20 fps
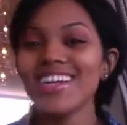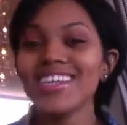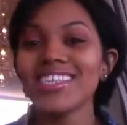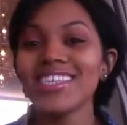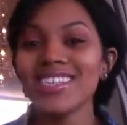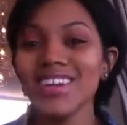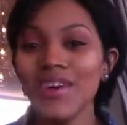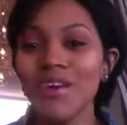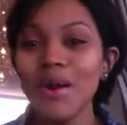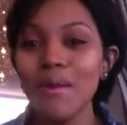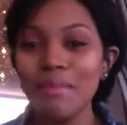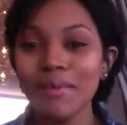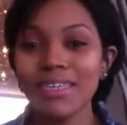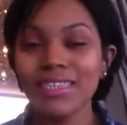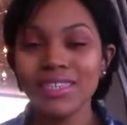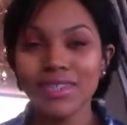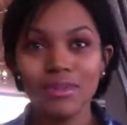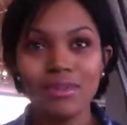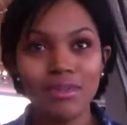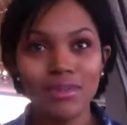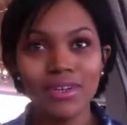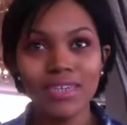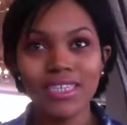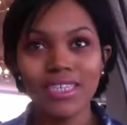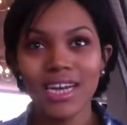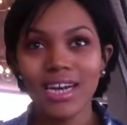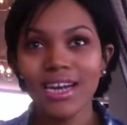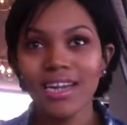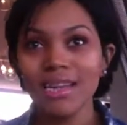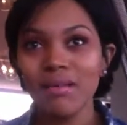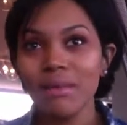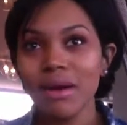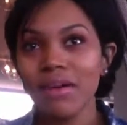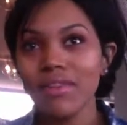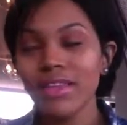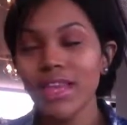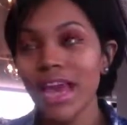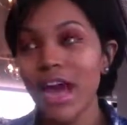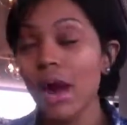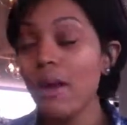So I'm like super excited
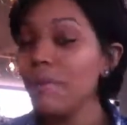about that.